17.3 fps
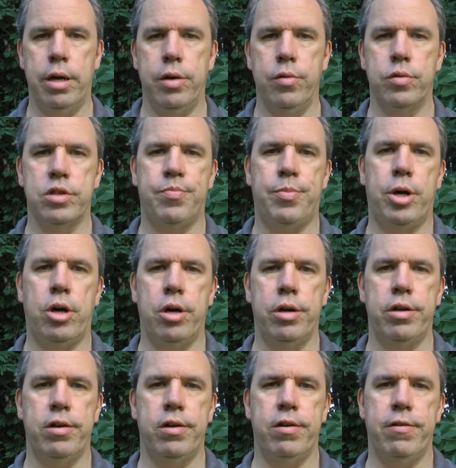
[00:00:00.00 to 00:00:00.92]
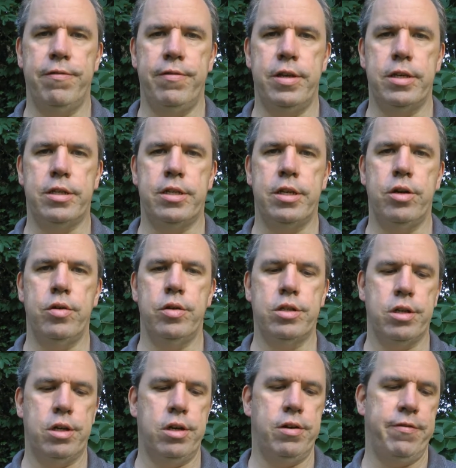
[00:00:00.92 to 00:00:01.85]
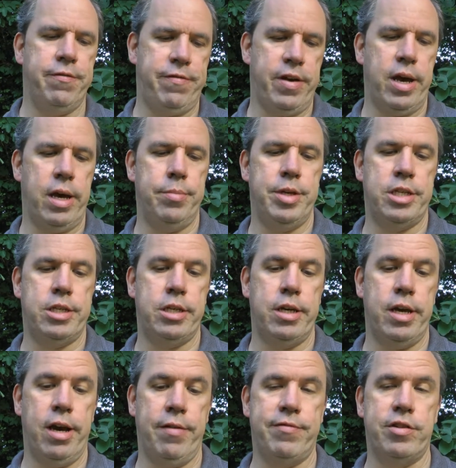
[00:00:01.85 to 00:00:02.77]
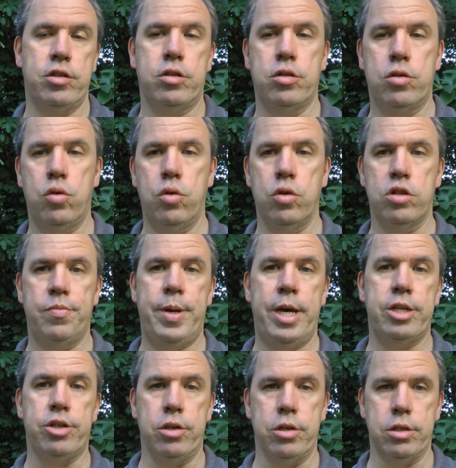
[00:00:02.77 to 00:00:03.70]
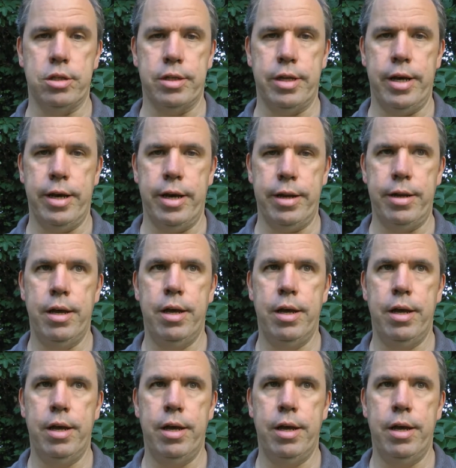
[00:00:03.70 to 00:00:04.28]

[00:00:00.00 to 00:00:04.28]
It was a part of this series of ABC Afterschool Specials that